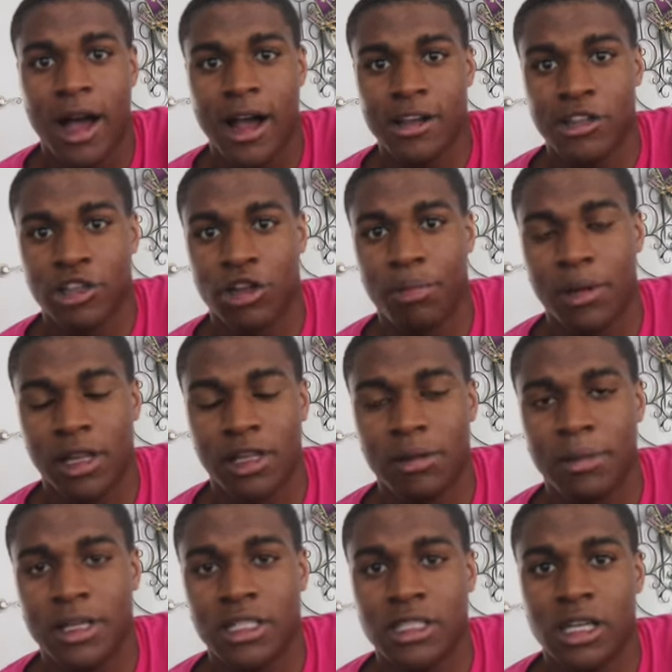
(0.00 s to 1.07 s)
I'm Isaac Capella
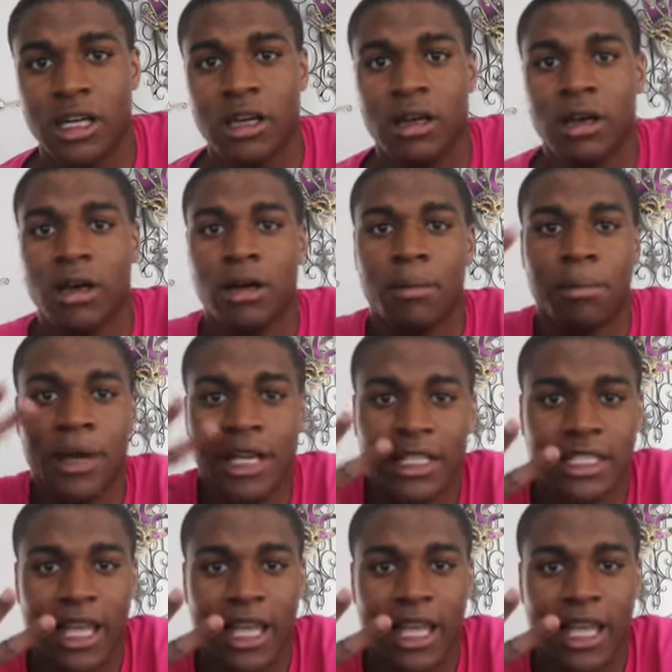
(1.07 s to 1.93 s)
in Ibiza. Peace